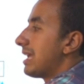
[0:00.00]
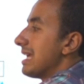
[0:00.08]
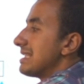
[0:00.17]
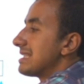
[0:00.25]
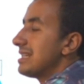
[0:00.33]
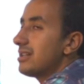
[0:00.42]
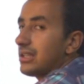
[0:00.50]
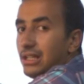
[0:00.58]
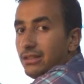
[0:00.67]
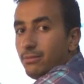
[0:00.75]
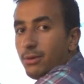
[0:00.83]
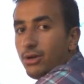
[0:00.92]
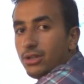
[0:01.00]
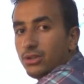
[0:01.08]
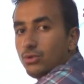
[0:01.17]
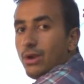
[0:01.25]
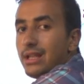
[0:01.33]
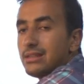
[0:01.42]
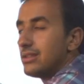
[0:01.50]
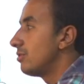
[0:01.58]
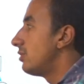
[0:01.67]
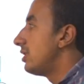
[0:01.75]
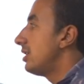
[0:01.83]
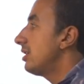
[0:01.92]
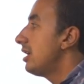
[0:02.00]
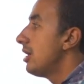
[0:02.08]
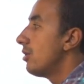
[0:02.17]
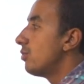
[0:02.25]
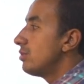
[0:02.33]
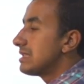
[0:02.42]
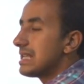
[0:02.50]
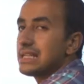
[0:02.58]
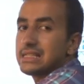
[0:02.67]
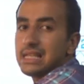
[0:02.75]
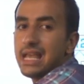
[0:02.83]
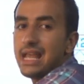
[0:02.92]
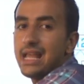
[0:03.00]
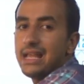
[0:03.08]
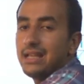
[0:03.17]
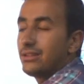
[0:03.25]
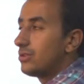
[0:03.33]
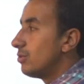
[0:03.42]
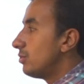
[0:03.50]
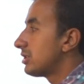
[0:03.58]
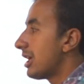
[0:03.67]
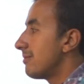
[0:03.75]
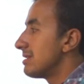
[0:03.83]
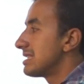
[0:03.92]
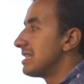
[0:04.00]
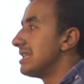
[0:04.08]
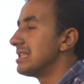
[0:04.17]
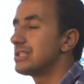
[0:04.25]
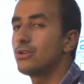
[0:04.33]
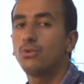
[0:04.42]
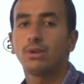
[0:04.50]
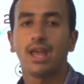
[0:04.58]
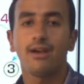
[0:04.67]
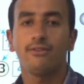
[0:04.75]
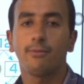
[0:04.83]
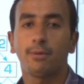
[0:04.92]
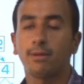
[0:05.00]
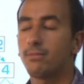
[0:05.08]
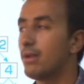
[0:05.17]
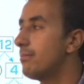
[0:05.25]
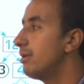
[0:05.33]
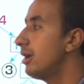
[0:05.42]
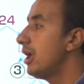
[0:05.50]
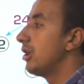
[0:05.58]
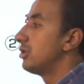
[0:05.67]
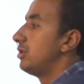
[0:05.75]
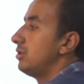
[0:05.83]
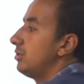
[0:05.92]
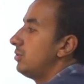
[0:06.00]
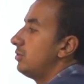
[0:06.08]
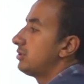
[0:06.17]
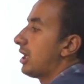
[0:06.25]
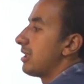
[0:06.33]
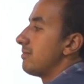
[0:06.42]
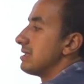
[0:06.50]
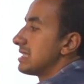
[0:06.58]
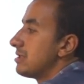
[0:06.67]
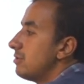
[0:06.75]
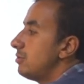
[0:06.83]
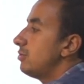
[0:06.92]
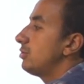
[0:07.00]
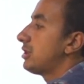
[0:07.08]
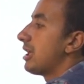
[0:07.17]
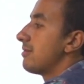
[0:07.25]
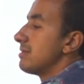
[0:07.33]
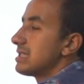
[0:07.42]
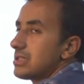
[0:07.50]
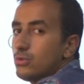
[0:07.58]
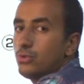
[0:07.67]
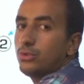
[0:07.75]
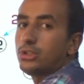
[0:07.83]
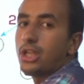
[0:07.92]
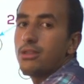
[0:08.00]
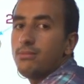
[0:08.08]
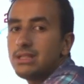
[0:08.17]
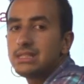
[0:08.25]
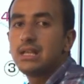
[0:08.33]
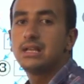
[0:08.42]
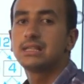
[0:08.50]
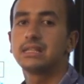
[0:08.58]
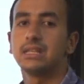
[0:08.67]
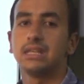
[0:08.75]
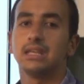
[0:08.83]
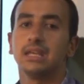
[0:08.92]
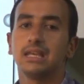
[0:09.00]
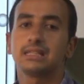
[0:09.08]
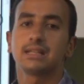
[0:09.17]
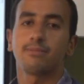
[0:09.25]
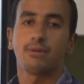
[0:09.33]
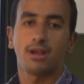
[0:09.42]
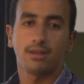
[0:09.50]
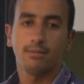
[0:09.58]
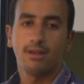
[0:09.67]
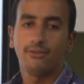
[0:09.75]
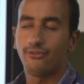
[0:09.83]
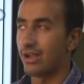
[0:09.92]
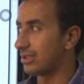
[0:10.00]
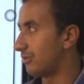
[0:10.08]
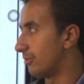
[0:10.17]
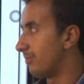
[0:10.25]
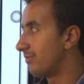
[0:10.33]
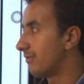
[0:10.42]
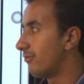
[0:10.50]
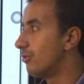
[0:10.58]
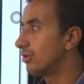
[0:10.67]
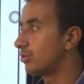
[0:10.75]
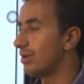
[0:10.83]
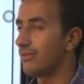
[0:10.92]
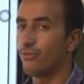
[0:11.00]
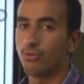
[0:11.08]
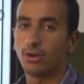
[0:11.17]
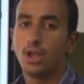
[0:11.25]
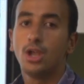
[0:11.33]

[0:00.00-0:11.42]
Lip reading: can circle by 2 and 2 here. 6 and 2 times 3, so we have a prime number 2 times 2 times 2 times 3. It's a prime factor for 24.